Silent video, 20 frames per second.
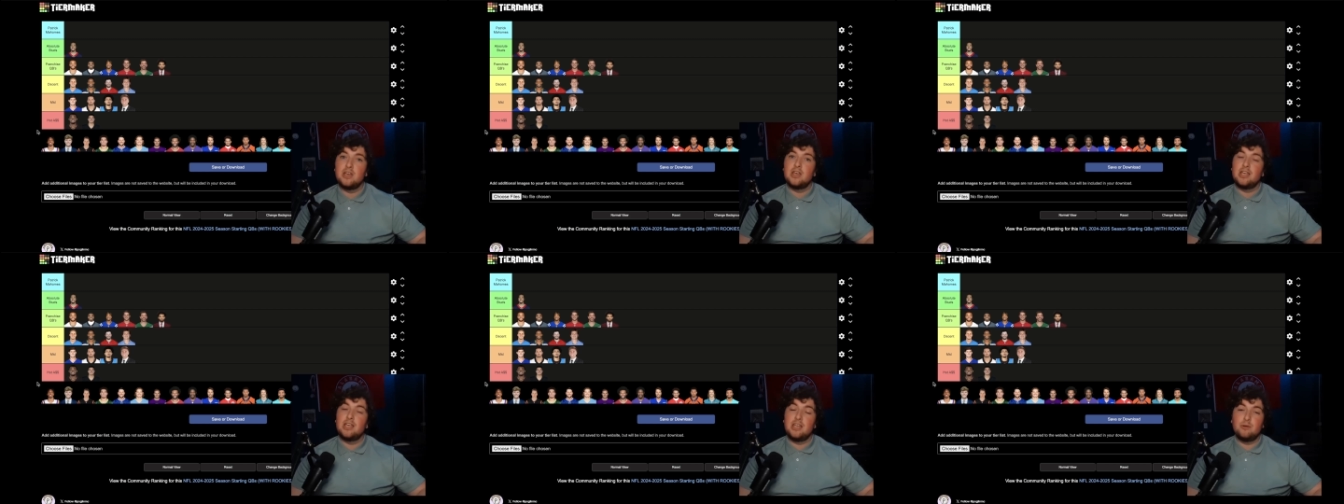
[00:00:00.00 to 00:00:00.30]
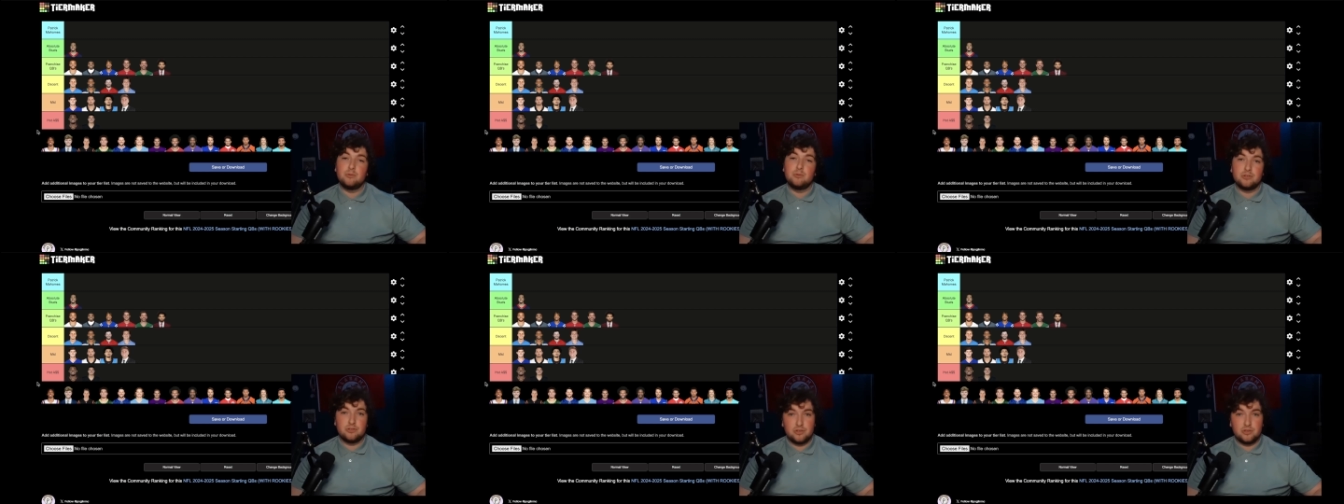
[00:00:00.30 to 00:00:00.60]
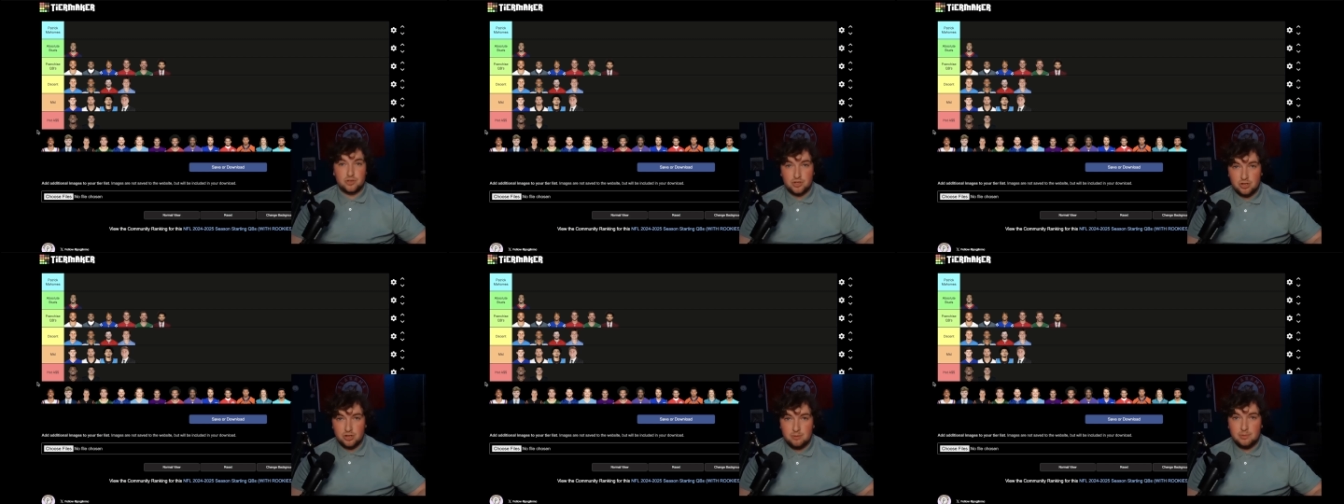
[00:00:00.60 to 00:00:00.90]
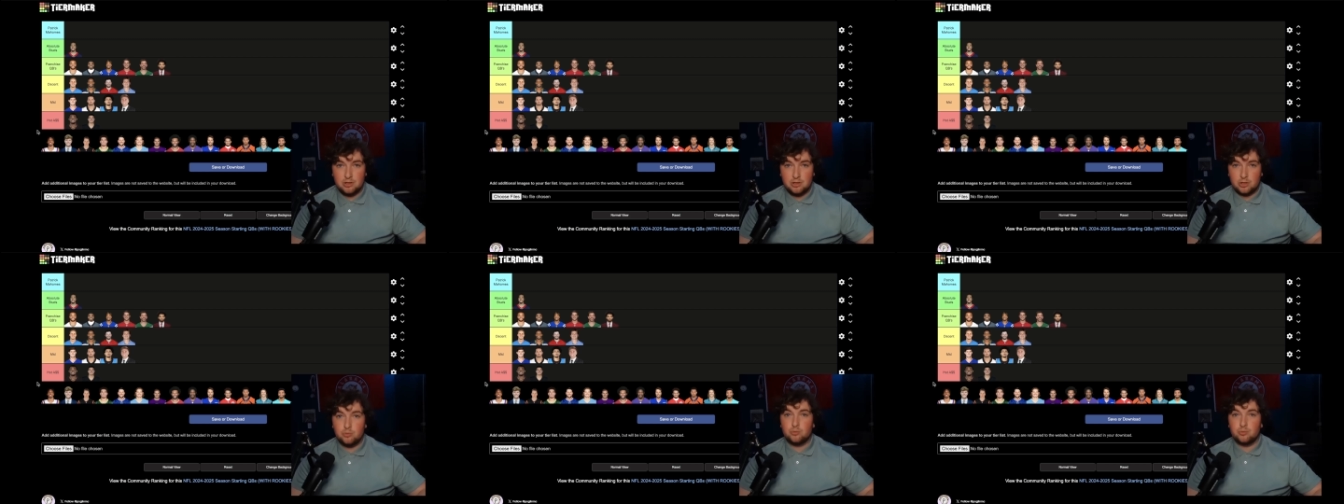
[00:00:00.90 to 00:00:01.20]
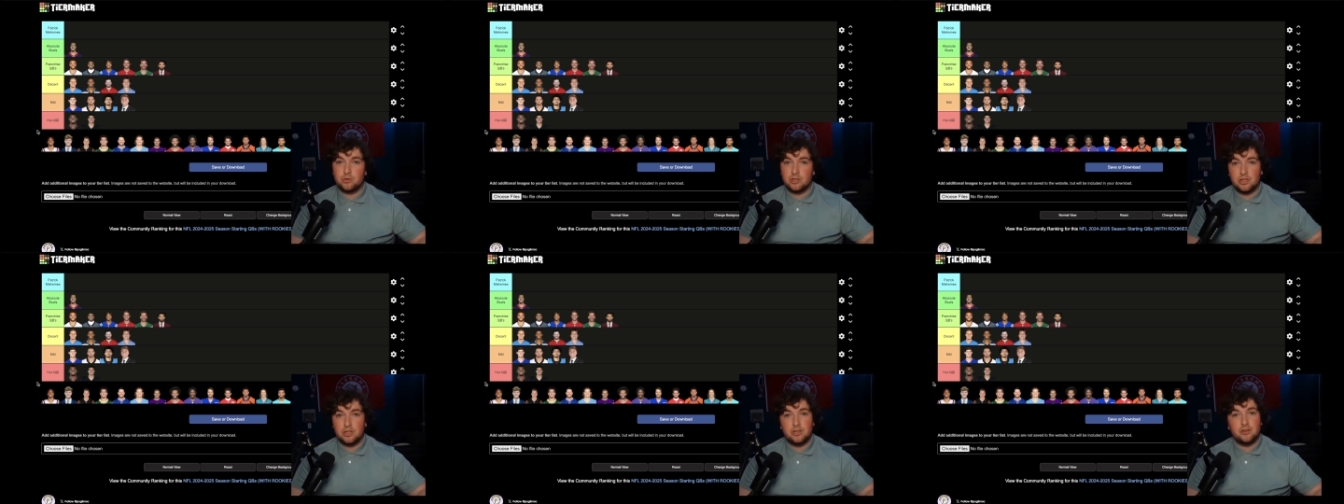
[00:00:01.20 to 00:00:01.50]
He was legitimately
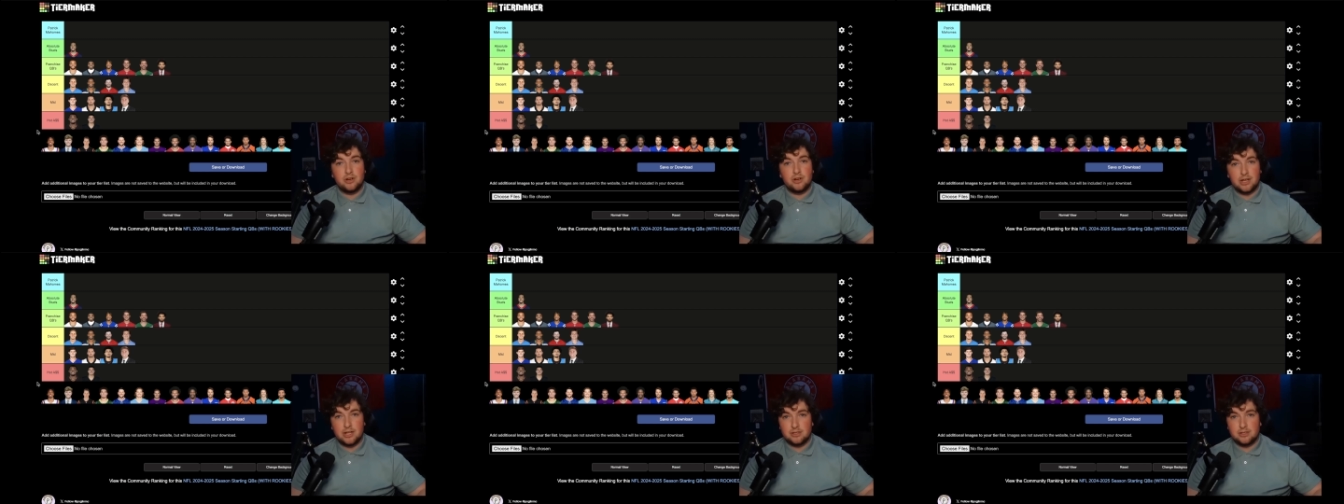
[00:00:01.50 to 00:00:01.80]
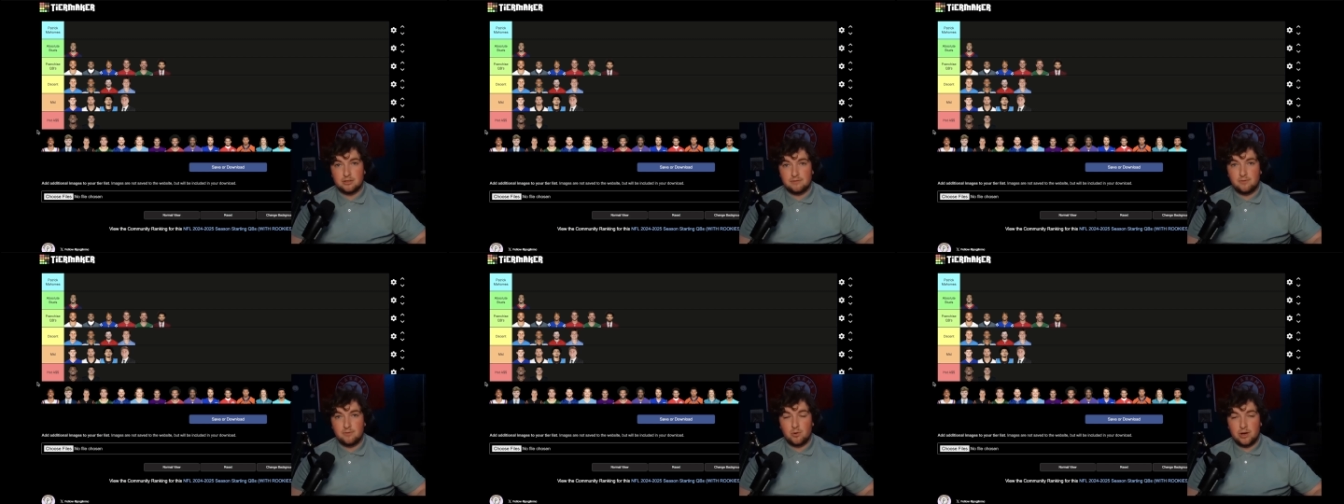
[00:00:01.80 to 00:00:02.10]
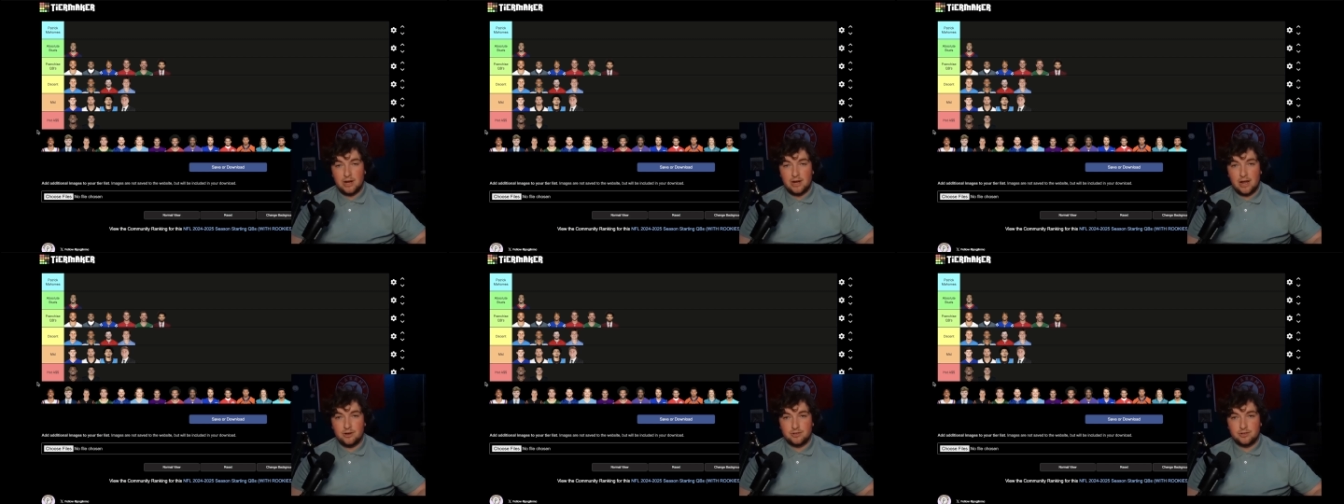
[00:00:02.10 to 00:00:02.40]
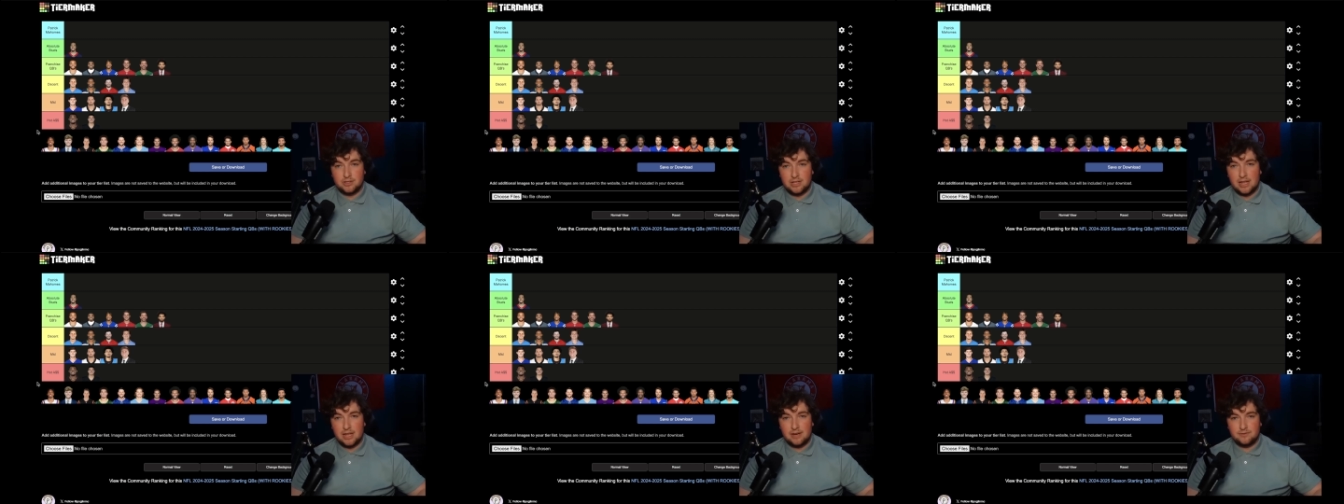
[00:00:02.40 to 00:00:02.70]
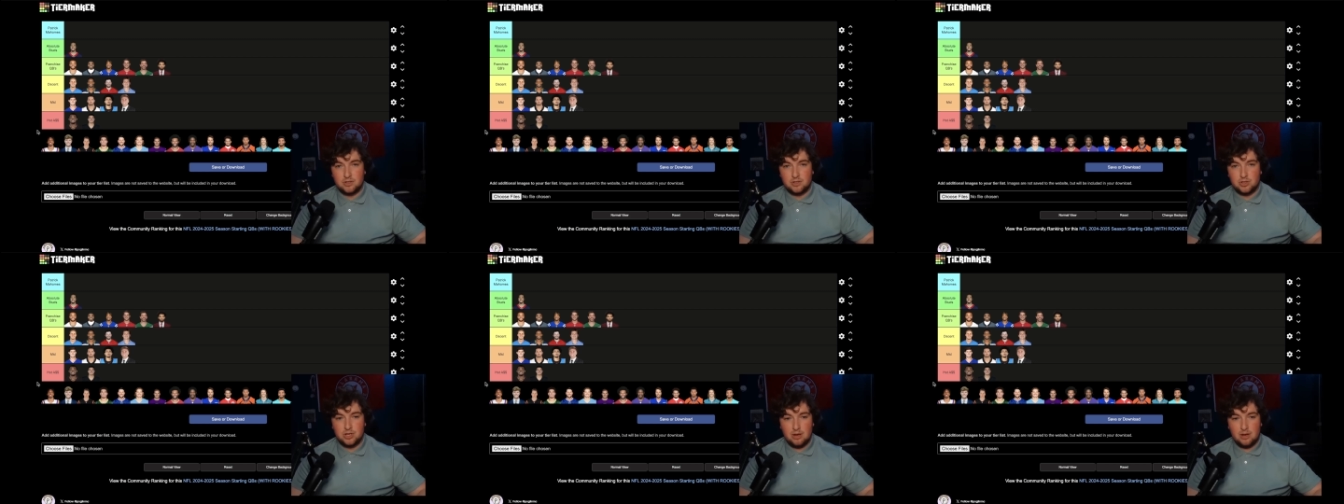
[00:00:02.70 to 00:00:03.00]
really good against the 49ers in the
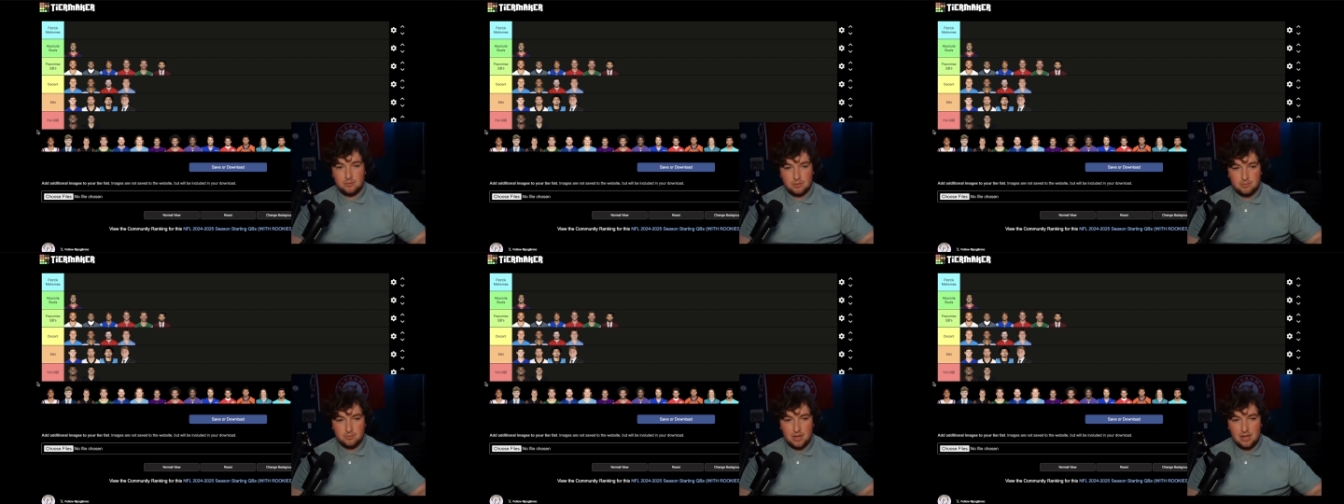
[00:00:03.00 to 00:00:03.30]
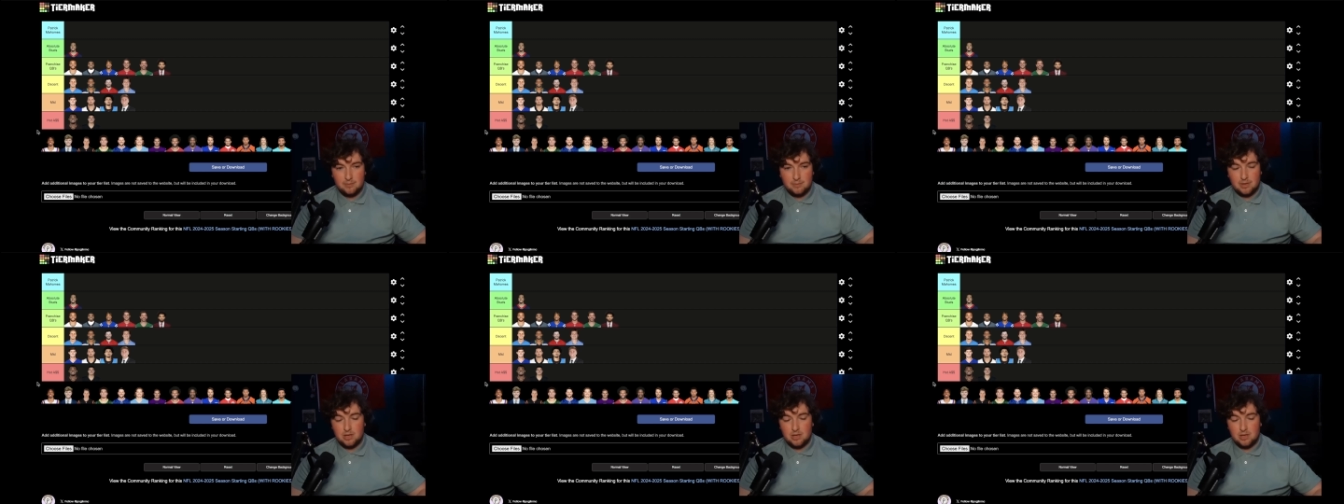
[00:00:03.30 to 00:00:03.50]
NFC Championship game.